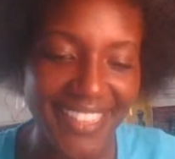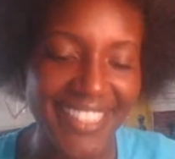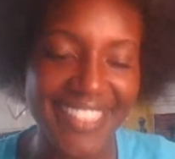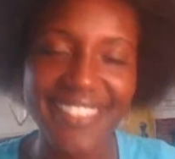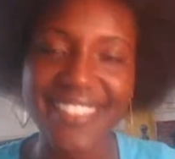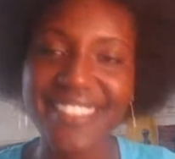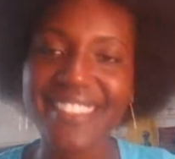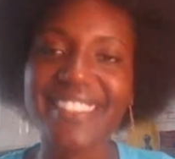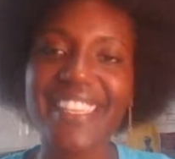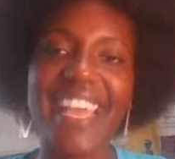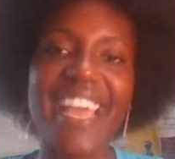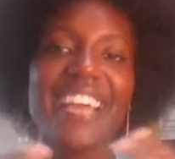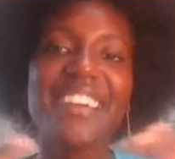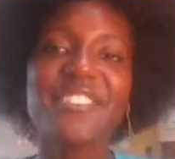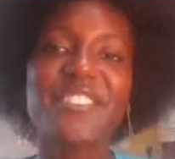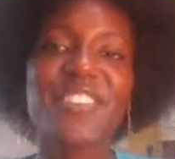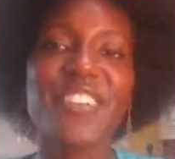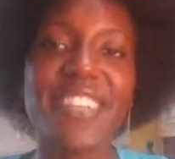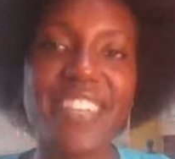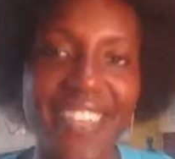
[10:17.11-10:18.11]
This is
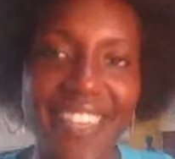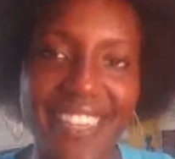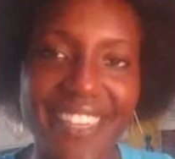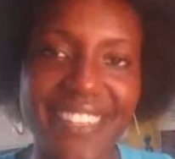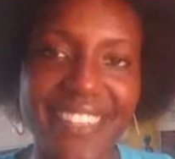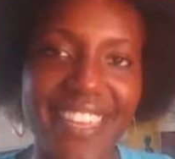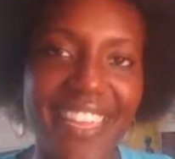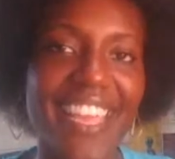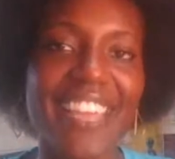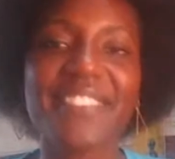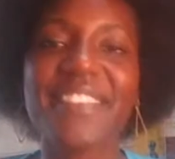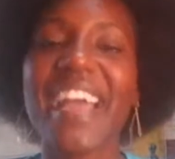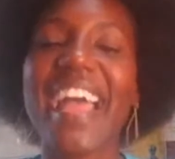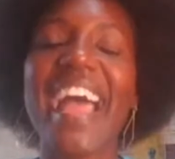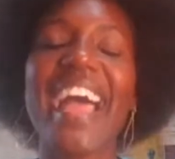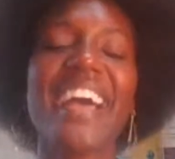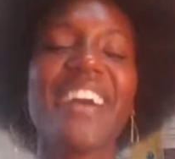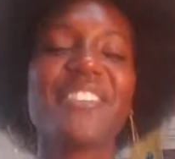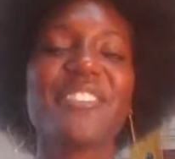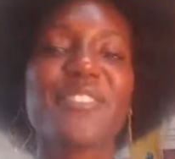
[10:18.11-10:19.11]
Africa, and I have
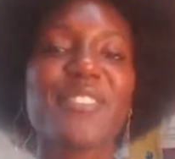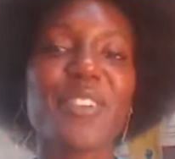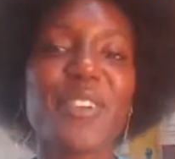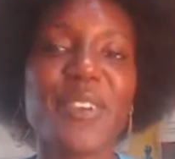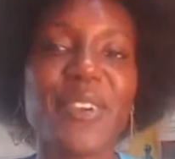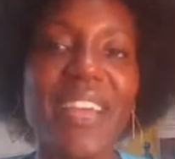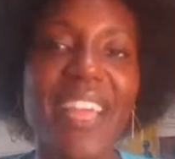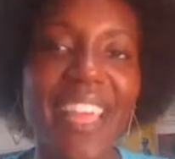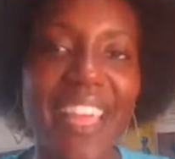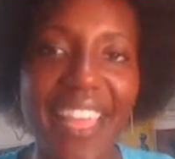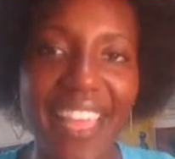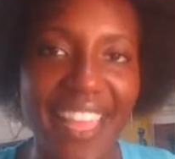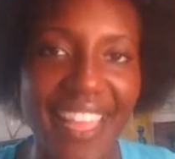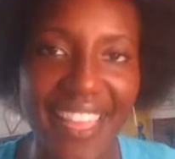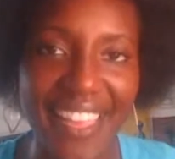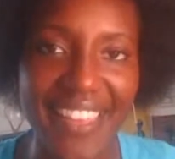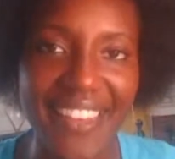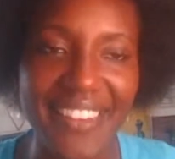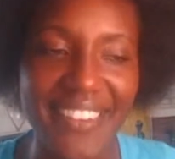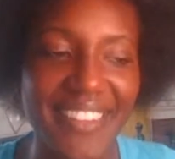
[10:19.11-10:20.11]
Afro
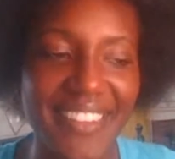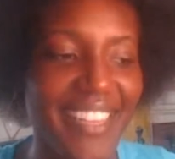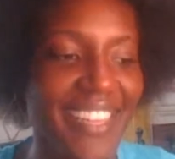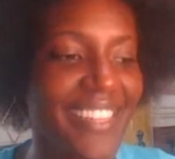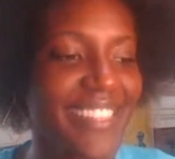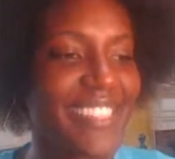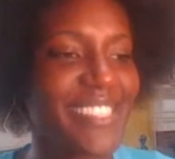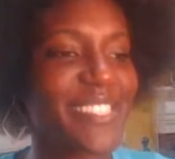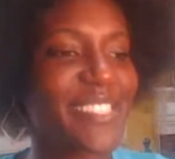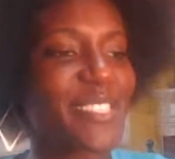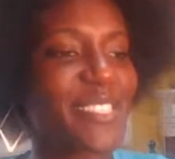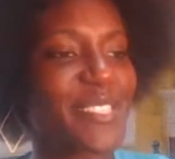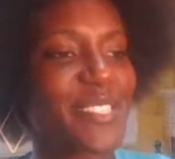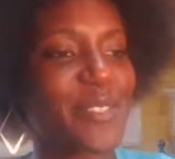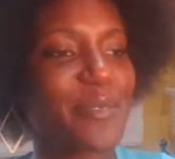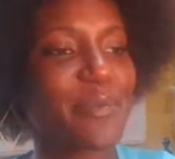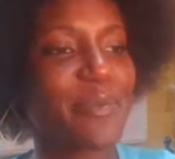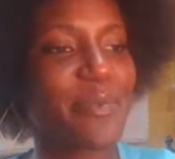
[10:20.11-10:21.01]
hair. This is